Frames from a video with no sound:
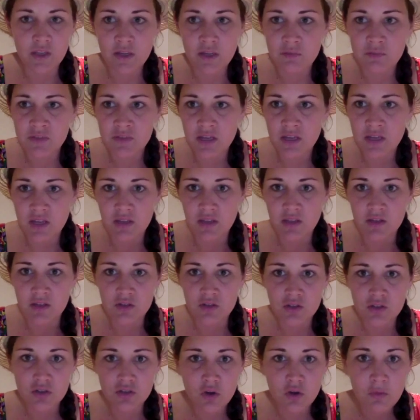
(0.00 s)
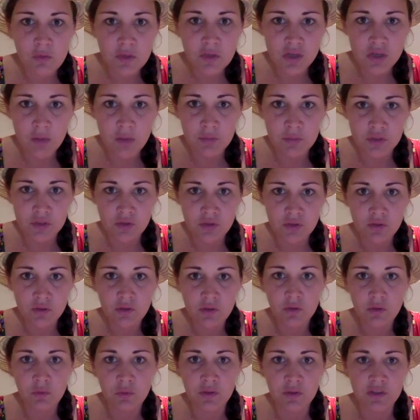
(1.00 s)
I'm saying, there's so much
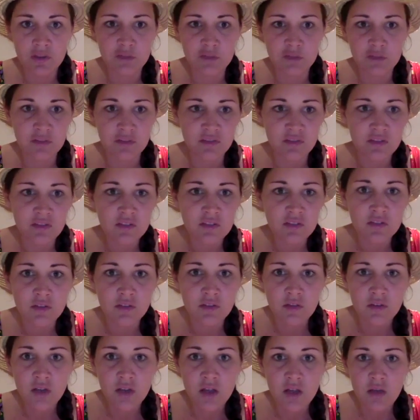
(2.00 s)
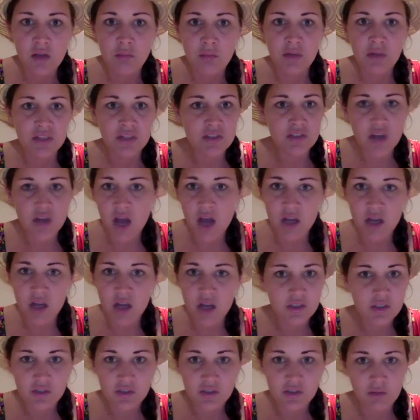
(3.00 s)
opportunity with this business, but it's not going to
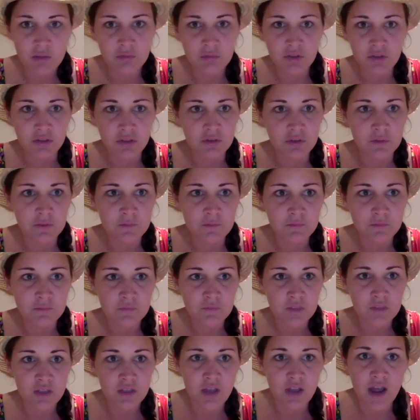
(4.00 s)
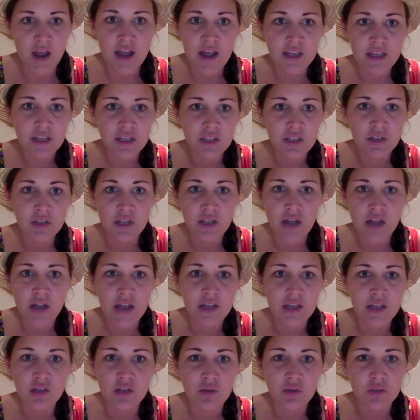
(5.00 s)
just come to you. I
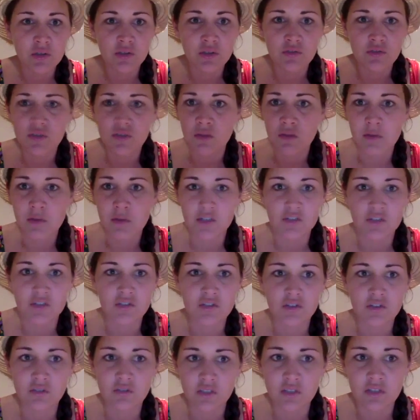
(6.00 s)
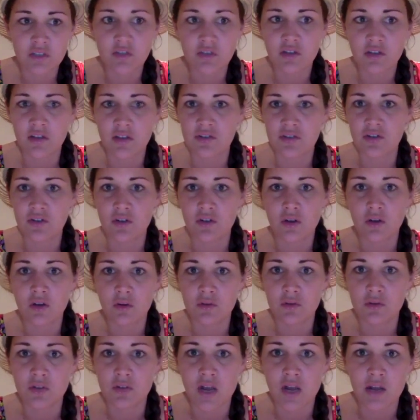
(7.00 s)
can only do so much as your leader and as your
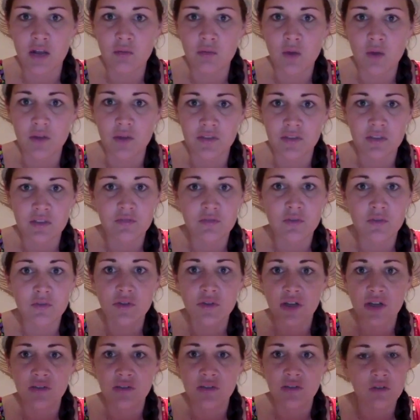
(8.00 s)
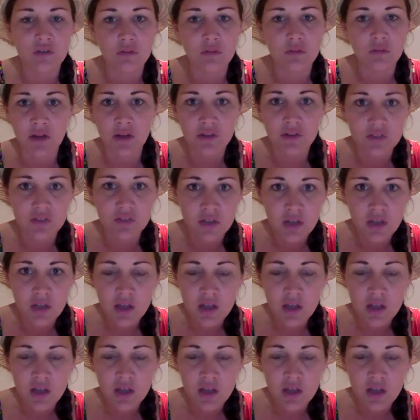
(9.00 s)
coach. I want this for you guys so much.